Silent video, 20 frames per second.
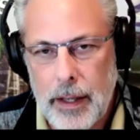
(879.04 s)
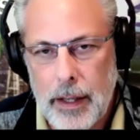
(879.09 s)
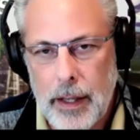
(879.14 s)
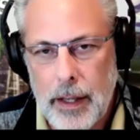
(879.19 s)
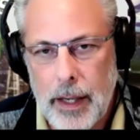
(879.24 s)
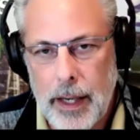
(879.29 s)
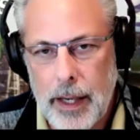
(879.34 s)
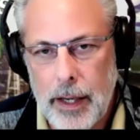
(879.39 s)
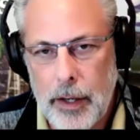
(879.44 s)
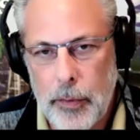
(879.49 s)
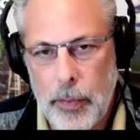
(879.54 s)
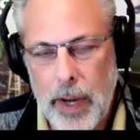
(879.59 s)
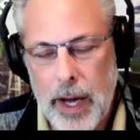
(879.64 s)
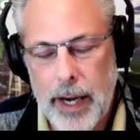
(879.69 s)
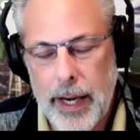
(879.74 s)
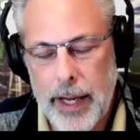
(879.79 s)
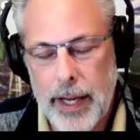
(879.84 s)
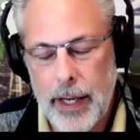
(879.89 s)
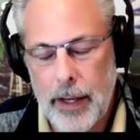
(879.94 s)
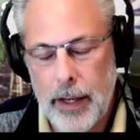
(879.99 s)

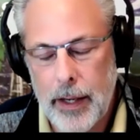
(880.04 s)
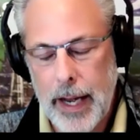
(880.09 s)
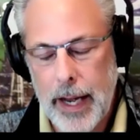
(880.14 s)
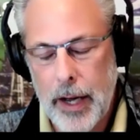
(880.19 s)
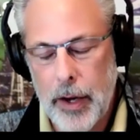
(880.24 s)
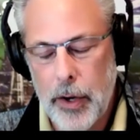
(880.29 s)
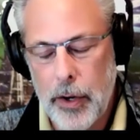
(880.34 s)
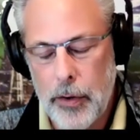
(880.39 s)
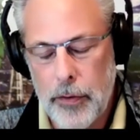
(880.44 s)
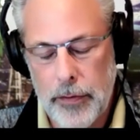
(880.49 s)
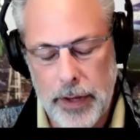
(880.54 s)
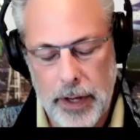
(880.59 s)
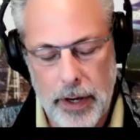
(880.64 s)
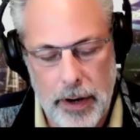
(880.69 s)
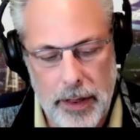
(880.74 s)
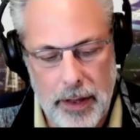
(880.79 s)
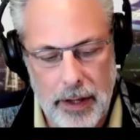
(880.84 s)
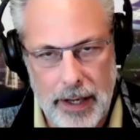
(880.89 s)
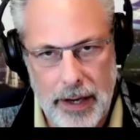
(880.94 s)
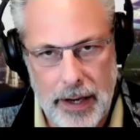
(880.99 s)
Upati over there
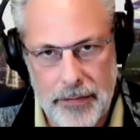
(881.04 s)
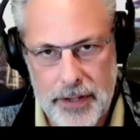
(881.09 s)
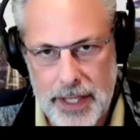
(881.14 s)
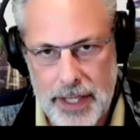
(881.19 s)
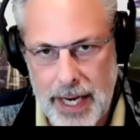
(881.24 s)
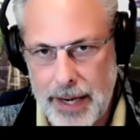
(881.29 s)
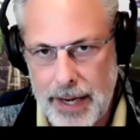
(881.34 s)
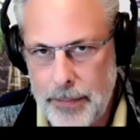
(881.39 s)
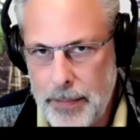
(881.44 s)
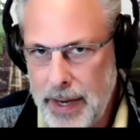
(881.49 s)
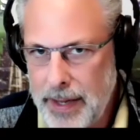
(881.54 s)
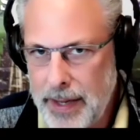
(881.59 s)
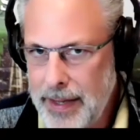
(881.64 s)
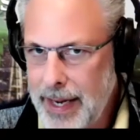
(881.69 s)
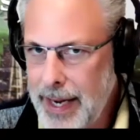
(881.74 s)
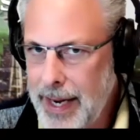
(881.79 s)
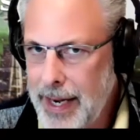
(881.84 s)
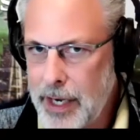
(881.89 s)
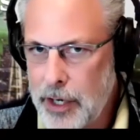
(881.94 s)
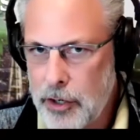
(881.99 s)
on the left side, man, they
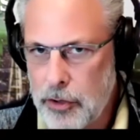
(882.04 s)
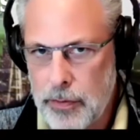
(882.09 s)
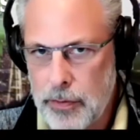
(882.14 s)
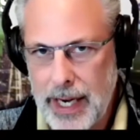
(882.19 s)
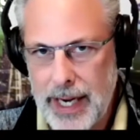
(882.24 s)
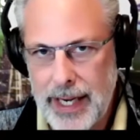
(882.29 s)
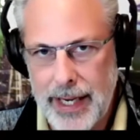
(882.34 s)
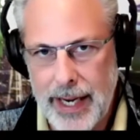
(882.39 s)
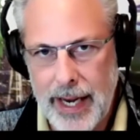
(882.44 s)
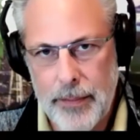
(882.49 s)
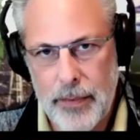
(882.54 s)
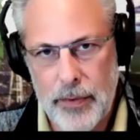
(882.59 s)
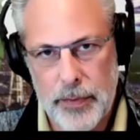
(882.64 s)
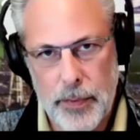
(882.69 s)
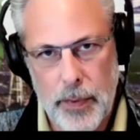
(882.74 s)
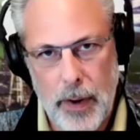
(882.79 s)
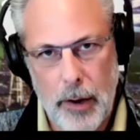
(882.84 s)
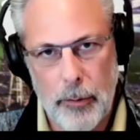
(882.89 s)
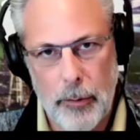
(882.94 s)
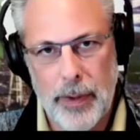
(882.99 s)
had a great game. He was
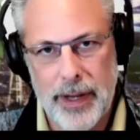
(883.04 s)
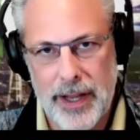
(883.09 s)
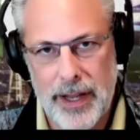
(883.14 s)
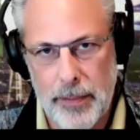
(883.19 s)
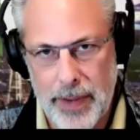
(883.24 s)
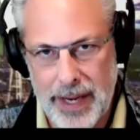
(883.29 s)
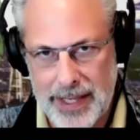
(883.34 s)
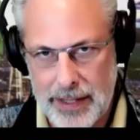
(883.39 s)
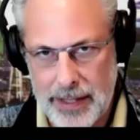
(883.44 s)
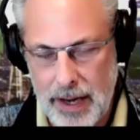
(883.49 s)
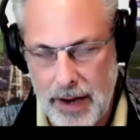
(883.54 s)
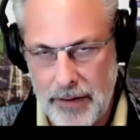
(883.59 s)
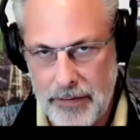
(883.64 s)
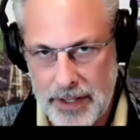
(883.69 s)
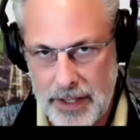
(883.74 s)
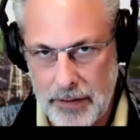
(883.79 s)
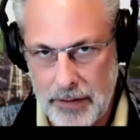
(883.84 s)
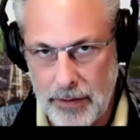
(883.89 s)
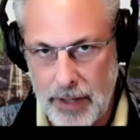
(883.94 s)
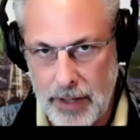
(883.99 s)
probably the best
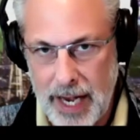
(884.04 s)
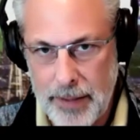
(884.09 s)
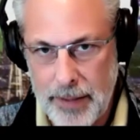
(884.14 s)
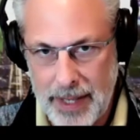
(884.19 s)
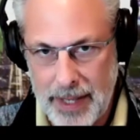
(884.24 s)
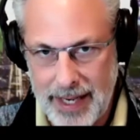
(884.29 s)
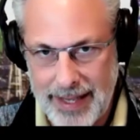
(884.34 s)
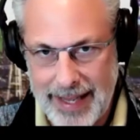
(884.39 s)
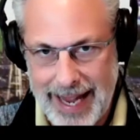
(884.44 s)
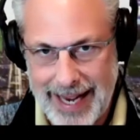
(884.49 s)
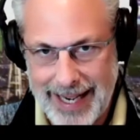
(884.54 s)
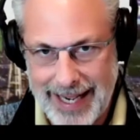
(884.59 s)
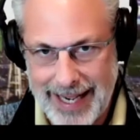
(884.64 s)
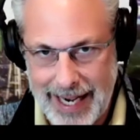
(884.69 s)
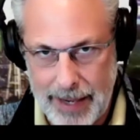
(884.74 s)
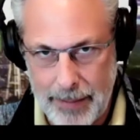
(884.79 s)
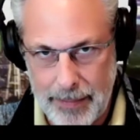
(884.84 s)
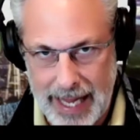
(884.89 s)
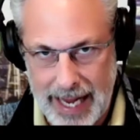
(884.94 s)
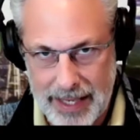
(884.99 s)
offensive lineman in that
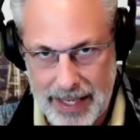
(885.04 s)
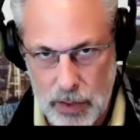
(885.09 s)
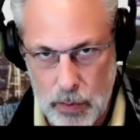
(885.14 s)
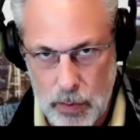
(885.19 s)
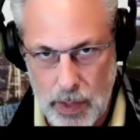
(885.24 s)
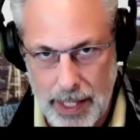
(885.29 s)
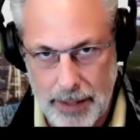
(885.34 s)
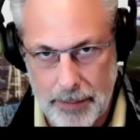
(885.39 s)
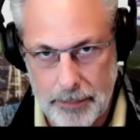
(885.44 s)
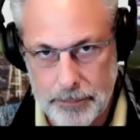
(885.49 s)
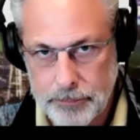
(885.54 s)
game last week,